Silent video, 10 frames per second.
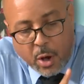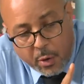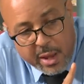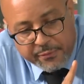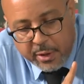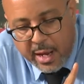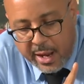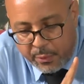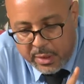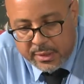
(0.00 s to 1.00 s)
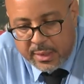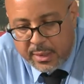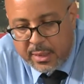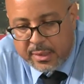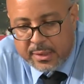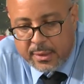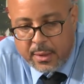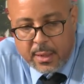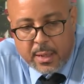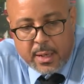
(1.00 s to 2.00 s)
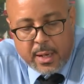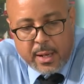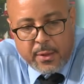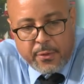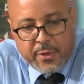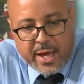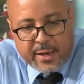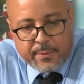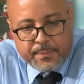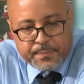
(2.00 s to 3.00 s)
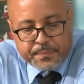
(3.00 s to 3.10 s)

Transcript: However, I will say this, that